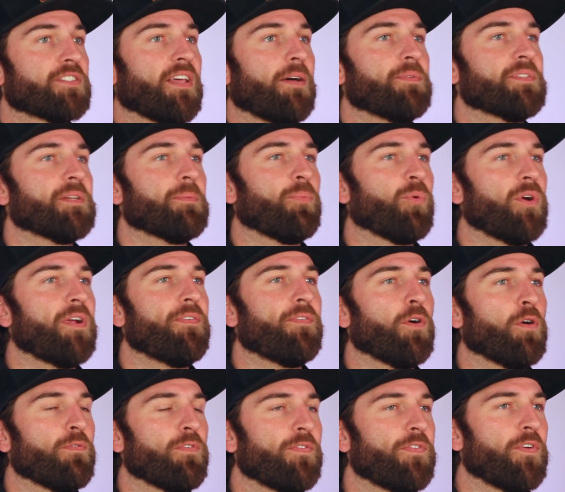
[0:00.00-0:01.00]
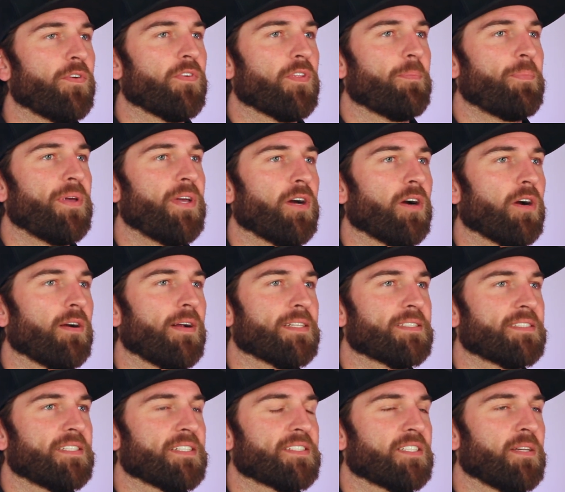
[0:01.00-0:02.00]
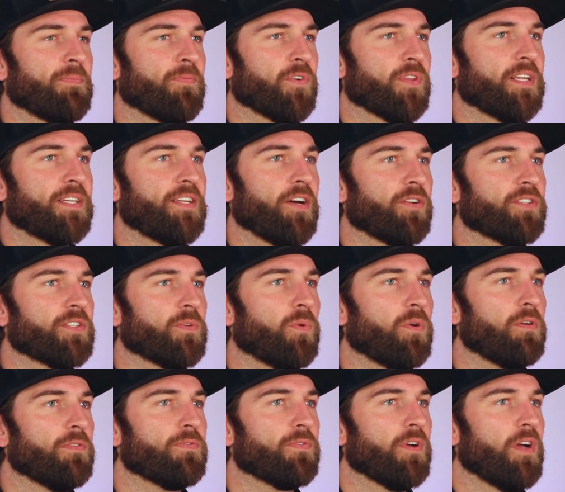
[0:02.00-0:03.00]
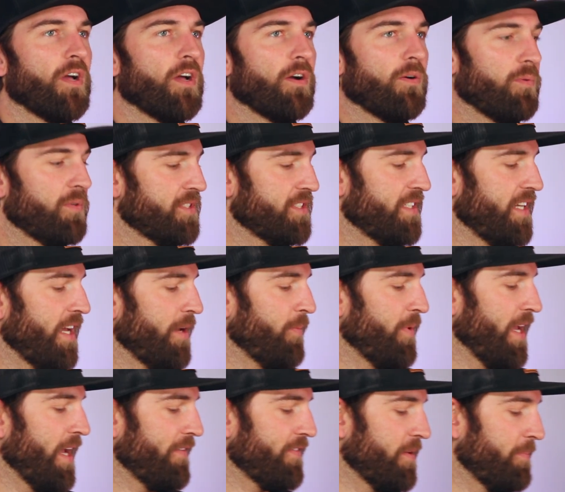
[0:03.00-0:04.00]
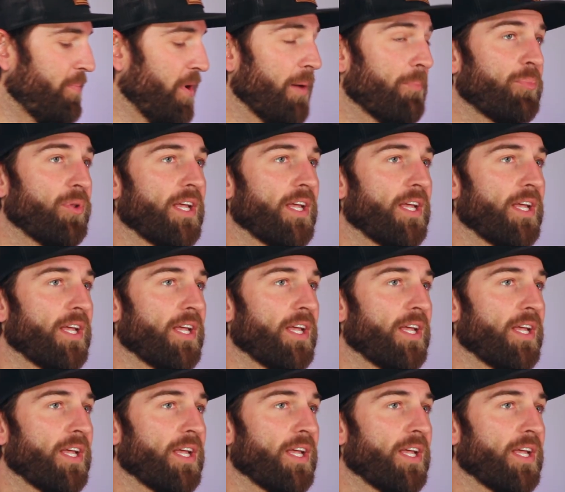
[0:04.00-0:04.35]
So that was a brief overview of the PRS system for the Delta Wolf. Once again, we have the butt